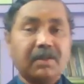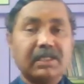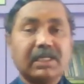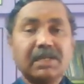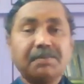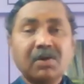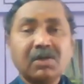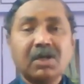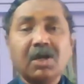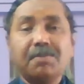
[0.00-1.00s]
That is
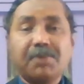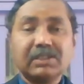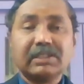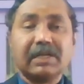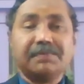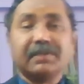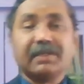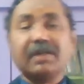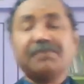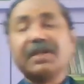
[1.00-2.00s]
about project life
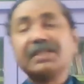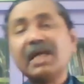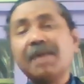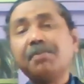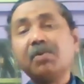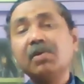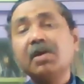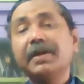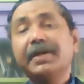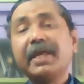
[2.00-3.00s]
cycle. For example,
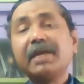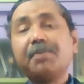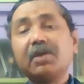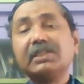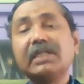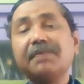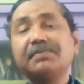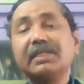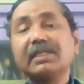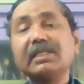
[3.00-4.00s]
take project life
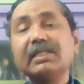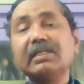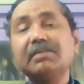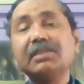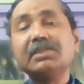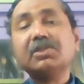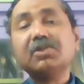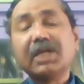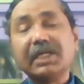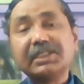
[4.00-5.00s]
cycle means
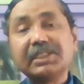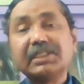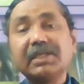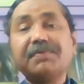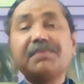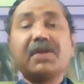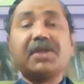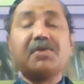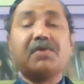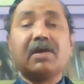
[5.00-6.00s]
construction of a
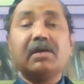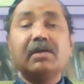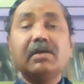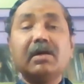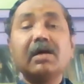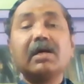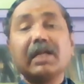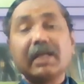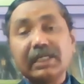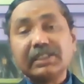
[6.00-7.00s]
flyover,
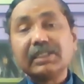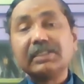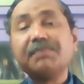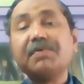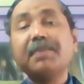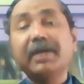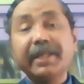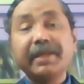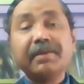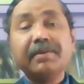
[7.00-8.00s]
construction of a
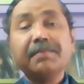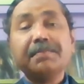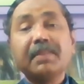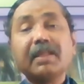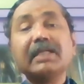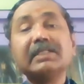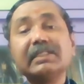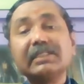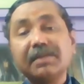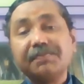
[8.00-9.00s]
building,
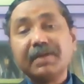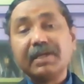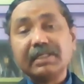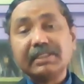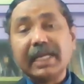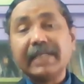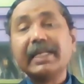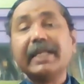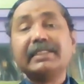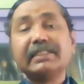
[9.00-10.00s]
construction of a
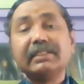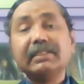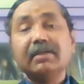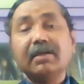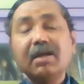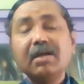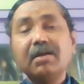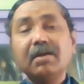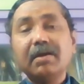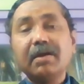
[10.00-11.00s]
satellite,
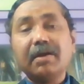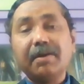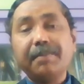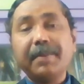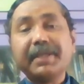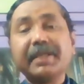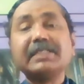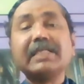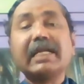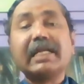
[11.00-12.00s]
uh, making a
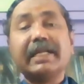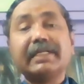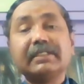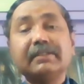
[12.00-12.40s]
satellite.